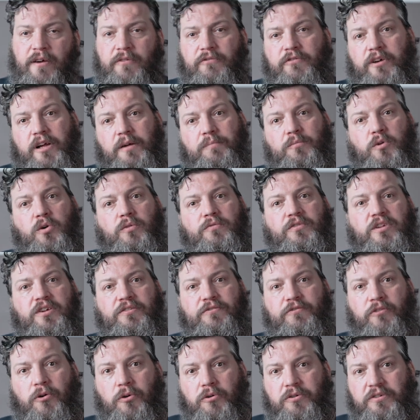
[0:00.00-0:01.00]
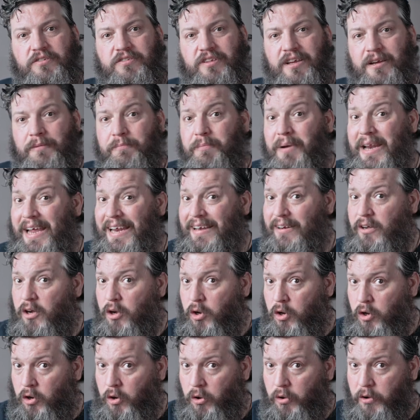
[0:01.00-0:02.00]
will move the focusing plane
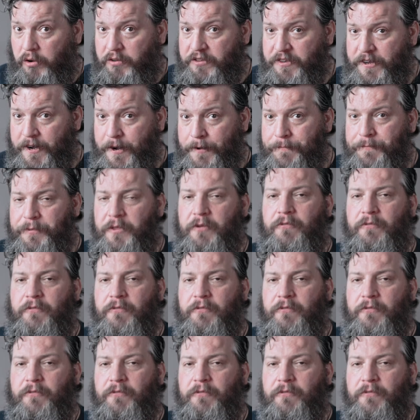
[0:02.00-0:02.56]
closer,